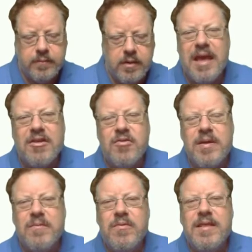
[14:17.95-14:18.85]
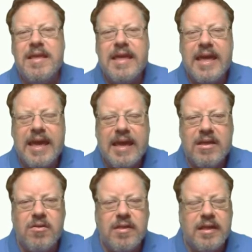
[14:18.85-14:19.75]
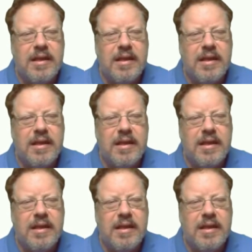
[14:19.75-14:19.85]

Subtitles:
Actually, we really can't use it.